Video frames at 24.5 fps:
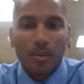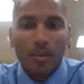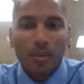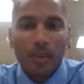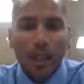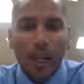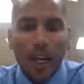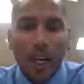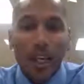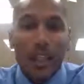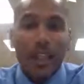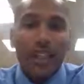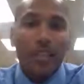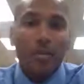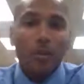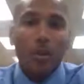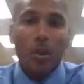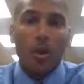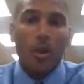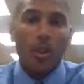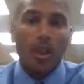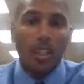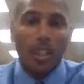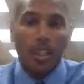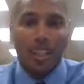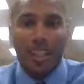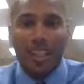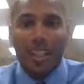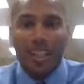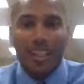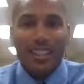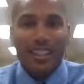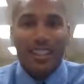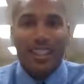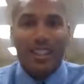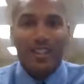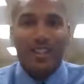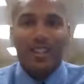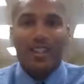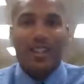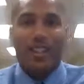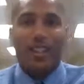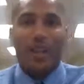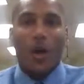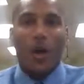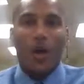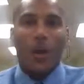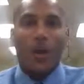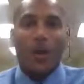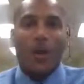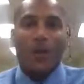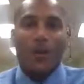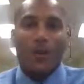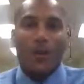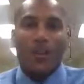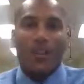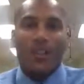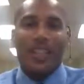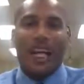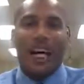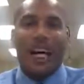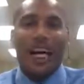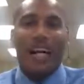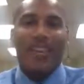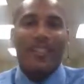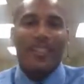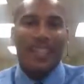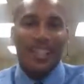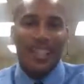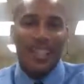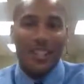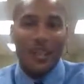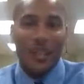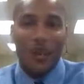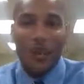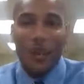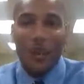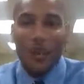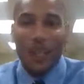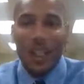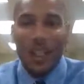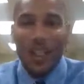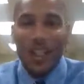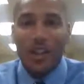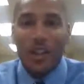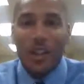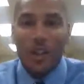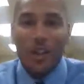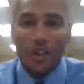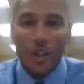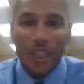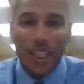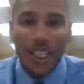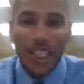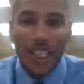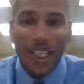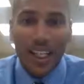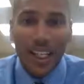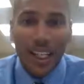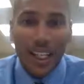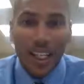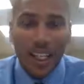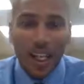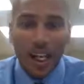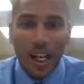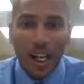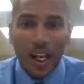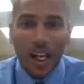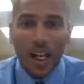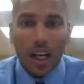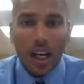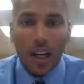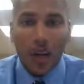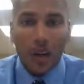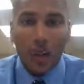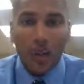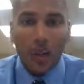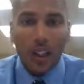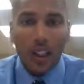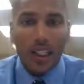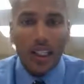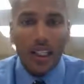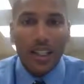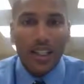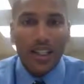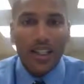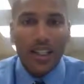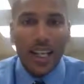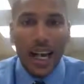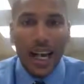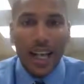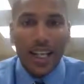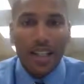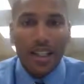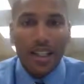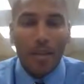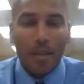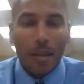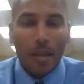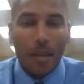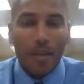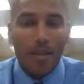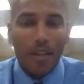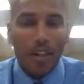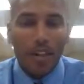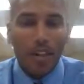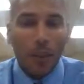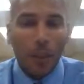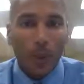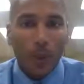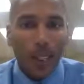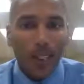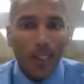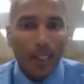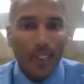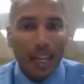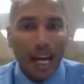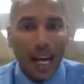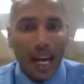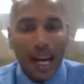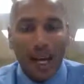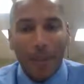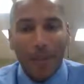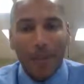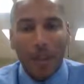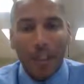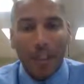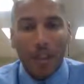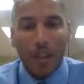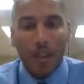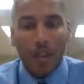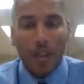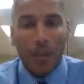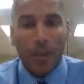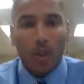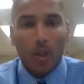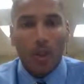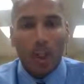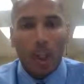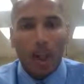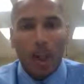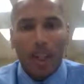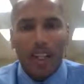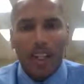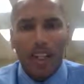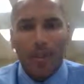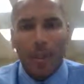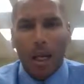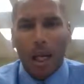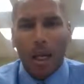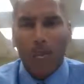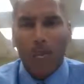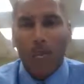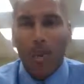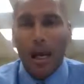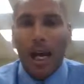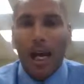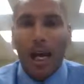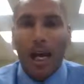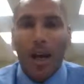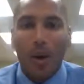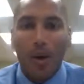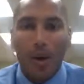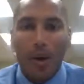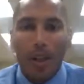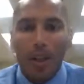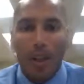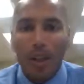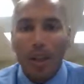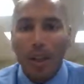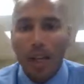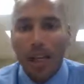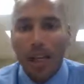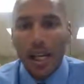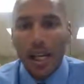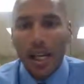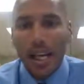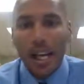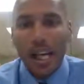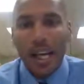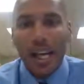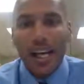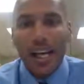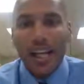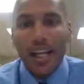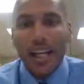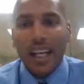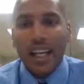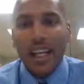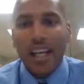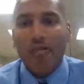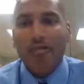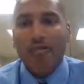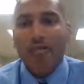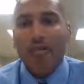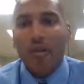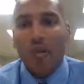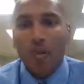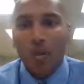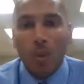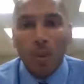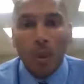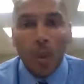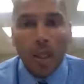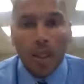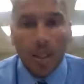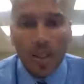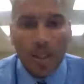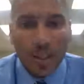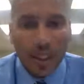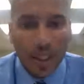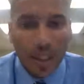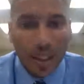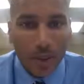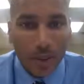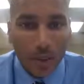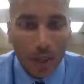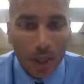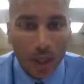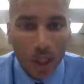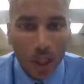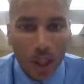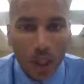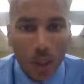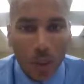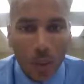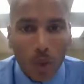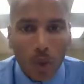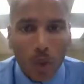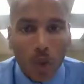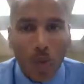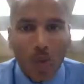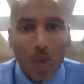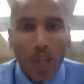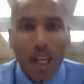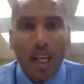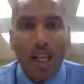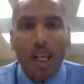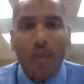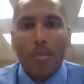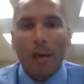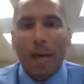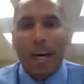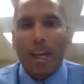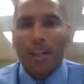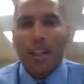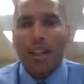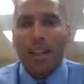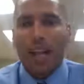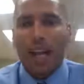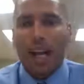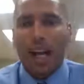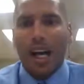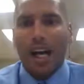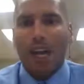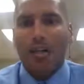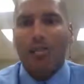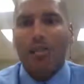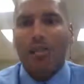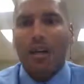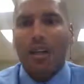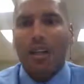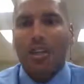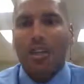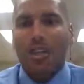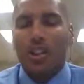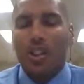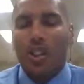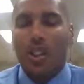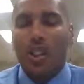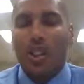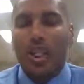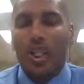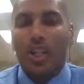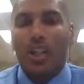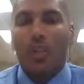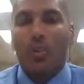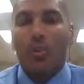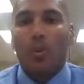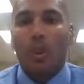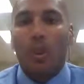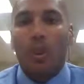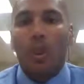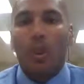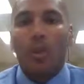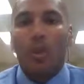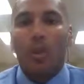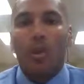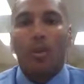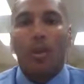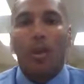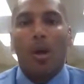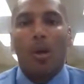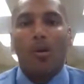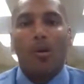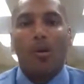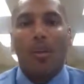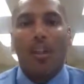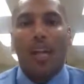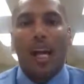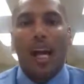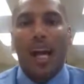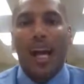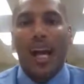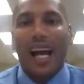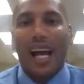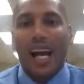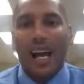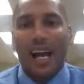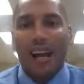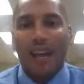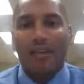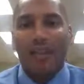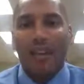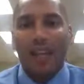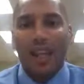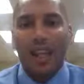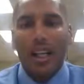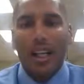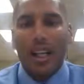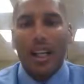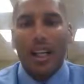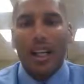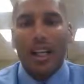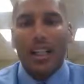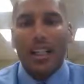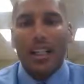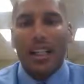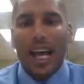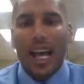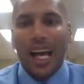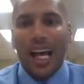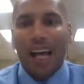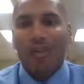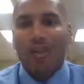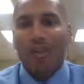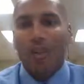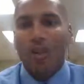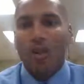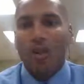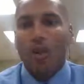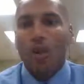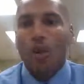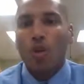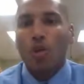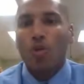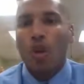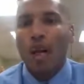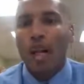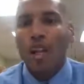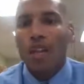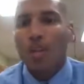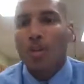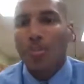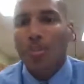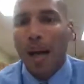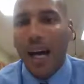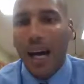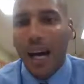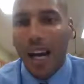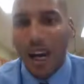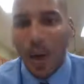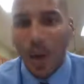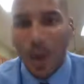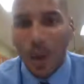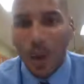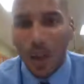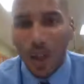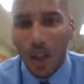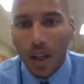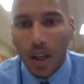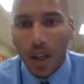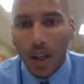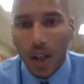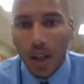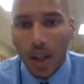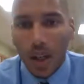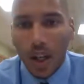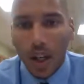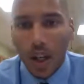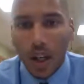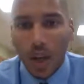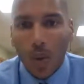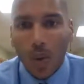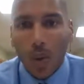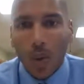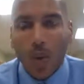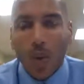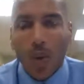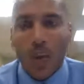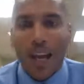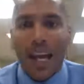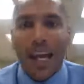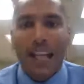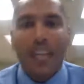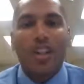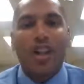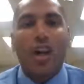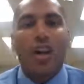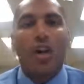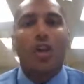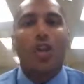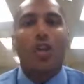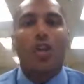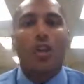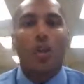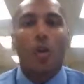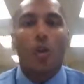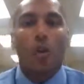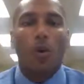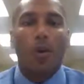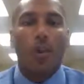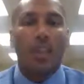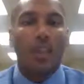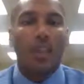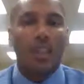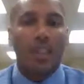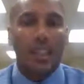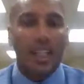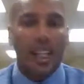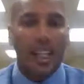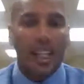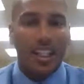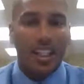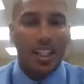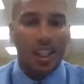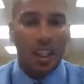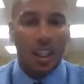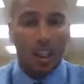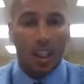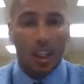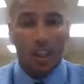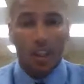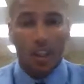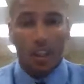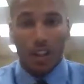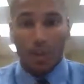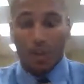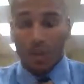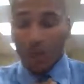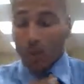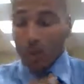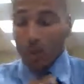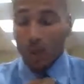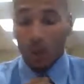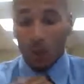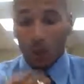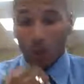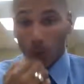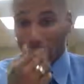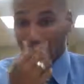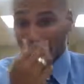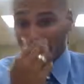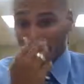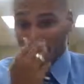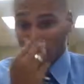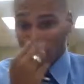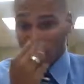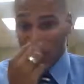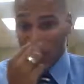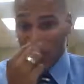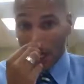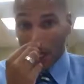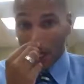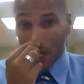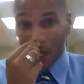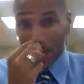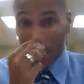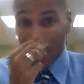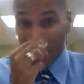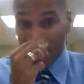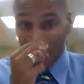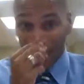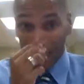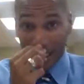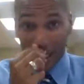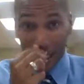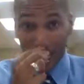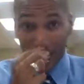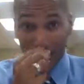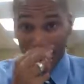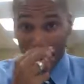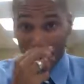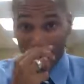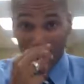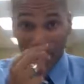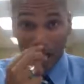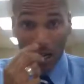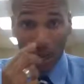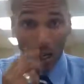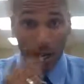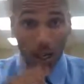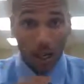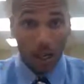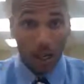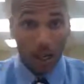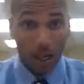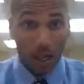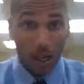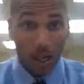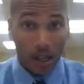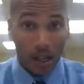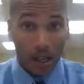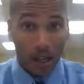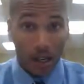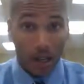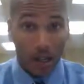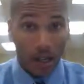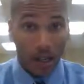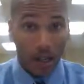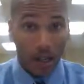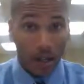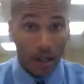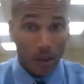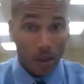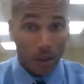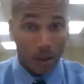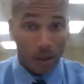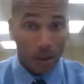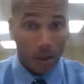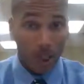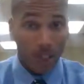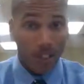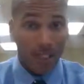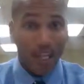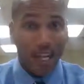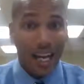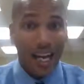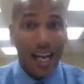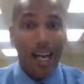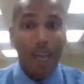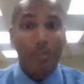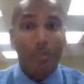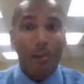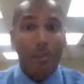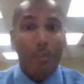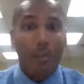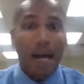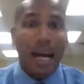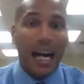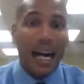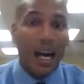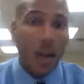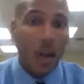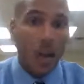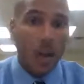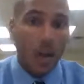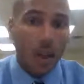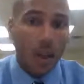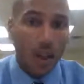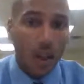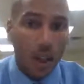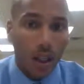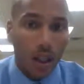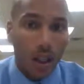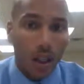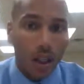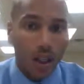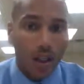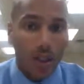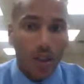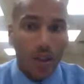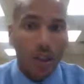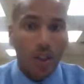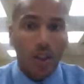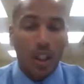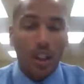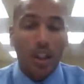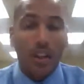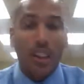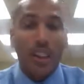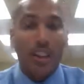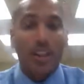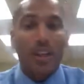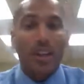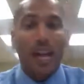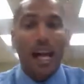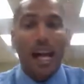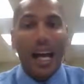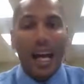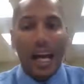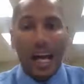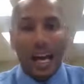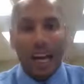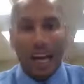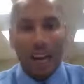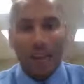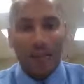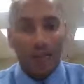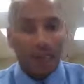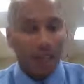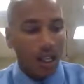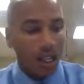Hey, good morning, class. How's it going? We're diving into week three. Really excited about this week's topic. We're talking about power and influence. And really, when you think about it, how much is a leader really supposed to have? Is having too much power, will that hurt the organization or hurt the people around that leader? Or what type of power should a leader have?